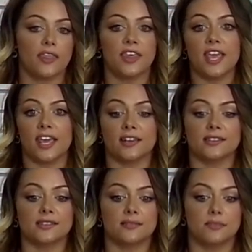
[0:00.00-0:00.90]

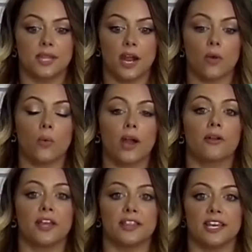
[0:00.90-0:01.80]
things, they're
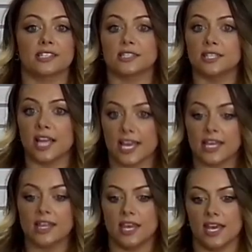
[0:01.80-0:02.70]
wearing things
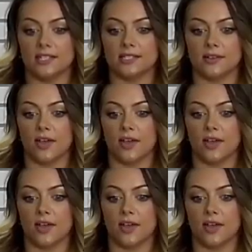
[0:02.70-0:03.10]
like this,